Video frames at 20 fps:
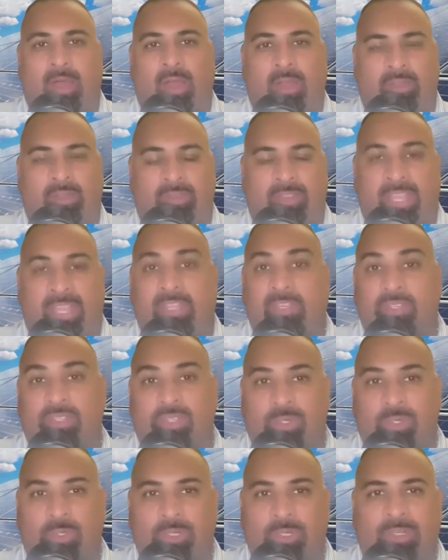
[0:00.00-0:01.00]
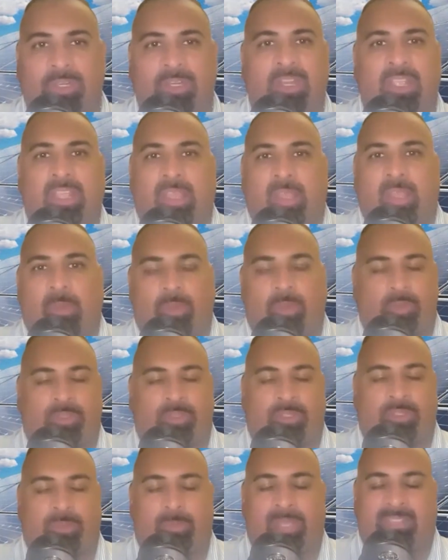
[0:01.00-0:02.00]
RFK Jr., which
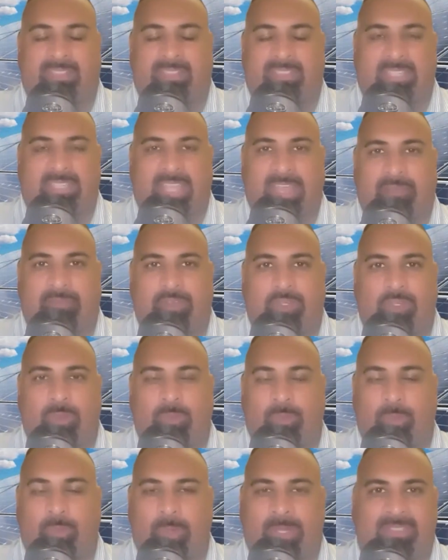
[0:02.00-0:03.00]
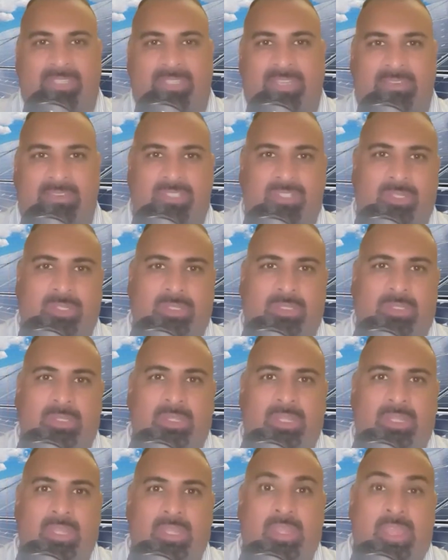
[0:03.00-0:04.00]
was amazing to have two
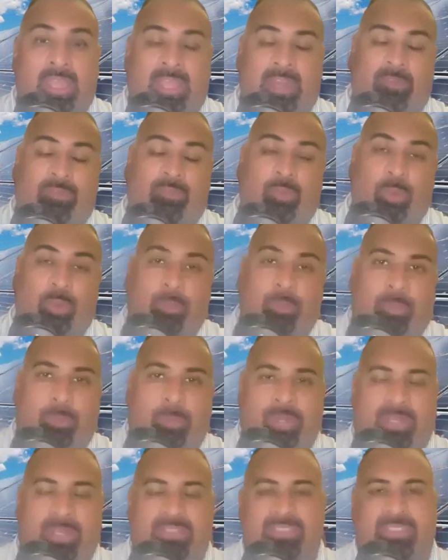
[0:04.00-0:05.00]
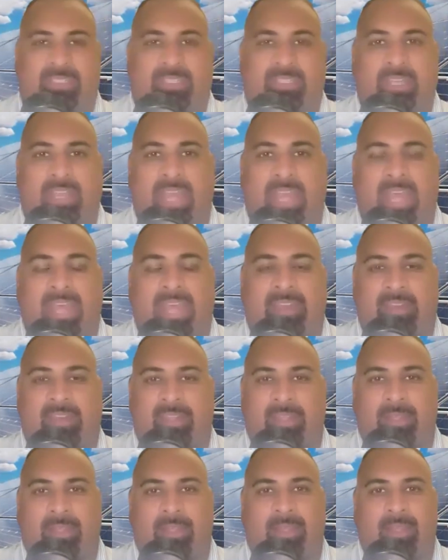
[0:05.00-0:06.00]
presidential and a former president at
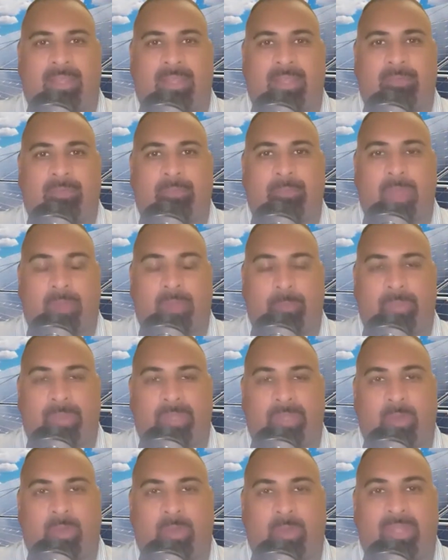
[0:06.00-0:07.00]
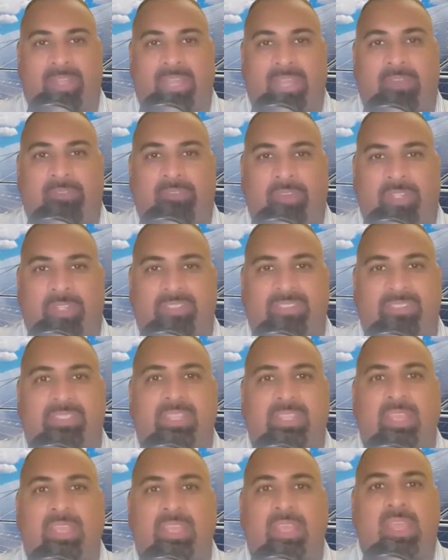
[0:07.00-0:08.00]
a Bitcoin
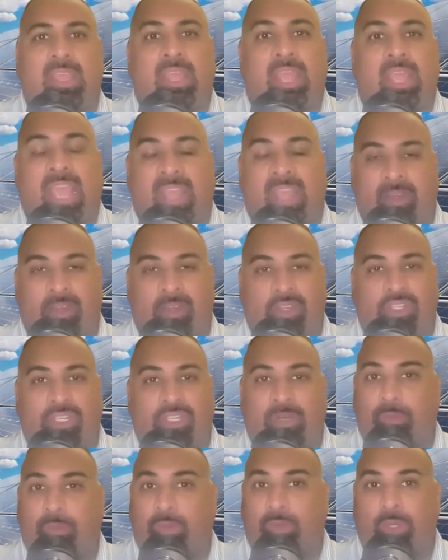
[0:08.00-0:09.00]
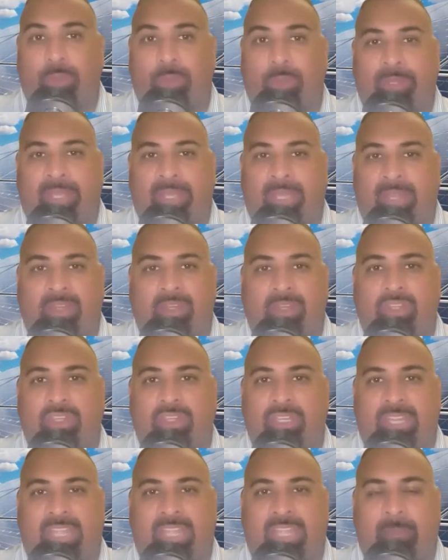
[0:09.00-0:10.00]
conference. Energy and renewable
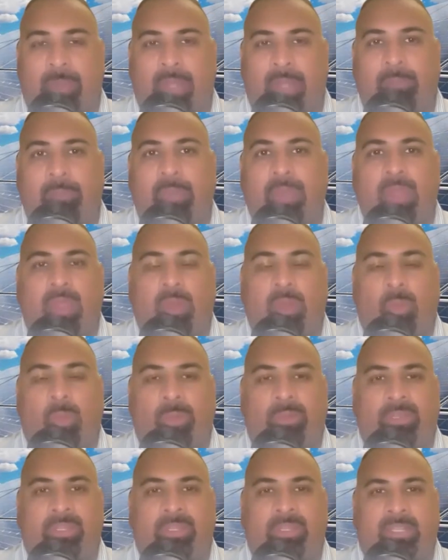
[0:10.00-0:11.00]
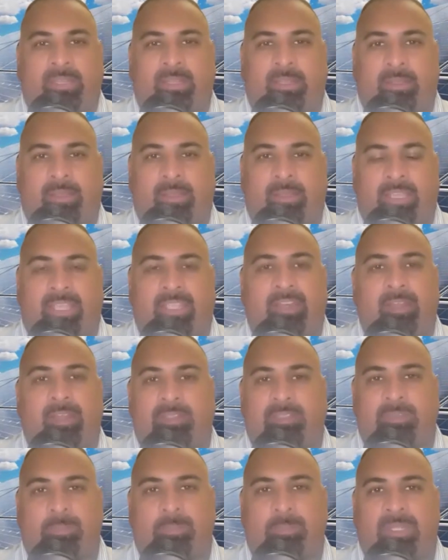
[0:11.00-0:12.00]
energy came up. One of the
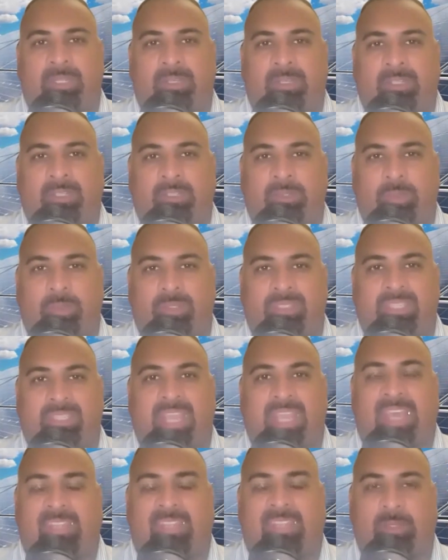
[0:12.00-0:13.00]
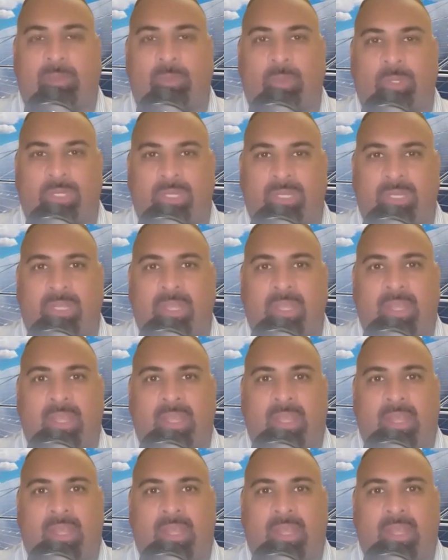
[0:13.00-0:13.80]
keynote speakers was Cathie Wood.